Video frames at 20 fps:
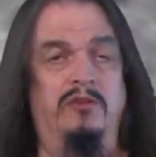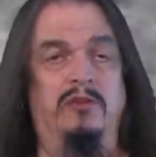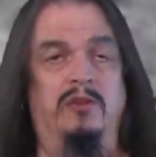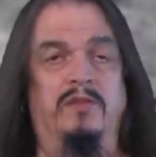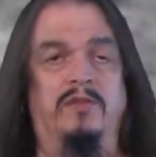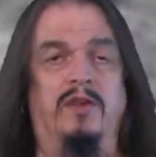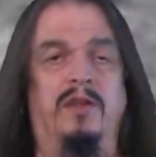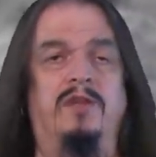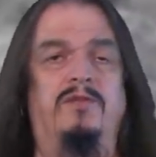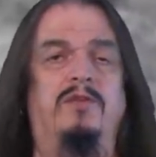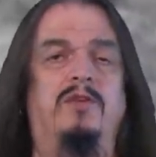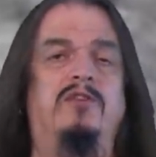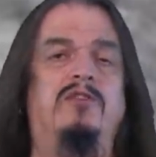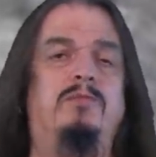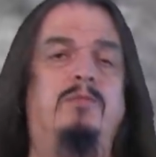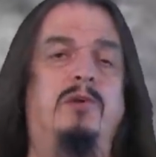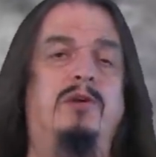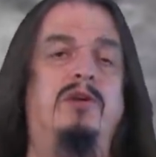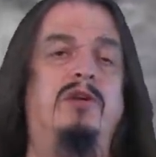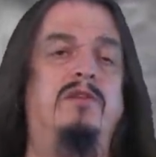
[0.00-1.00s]
So the very
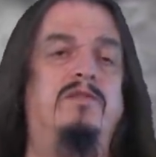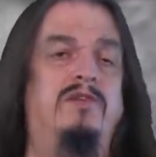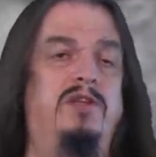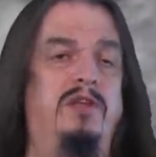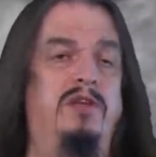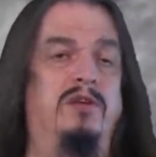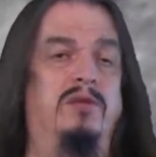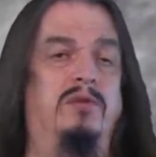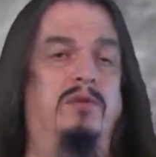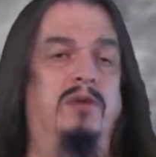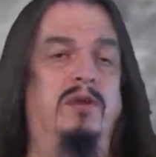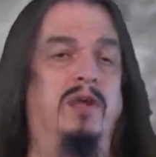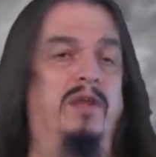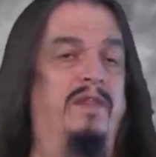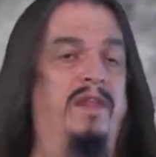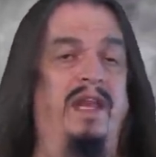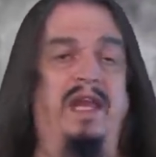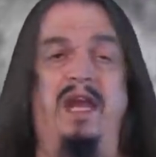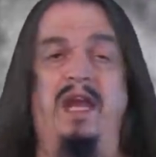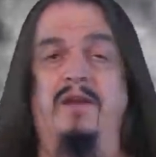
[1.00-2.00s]
first part of you
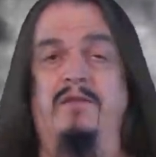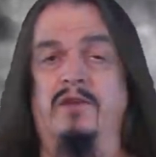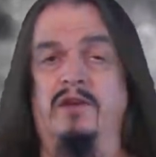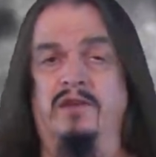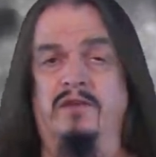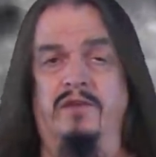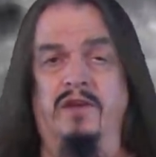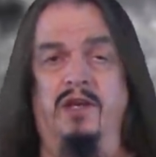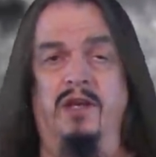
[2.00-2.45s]
that ever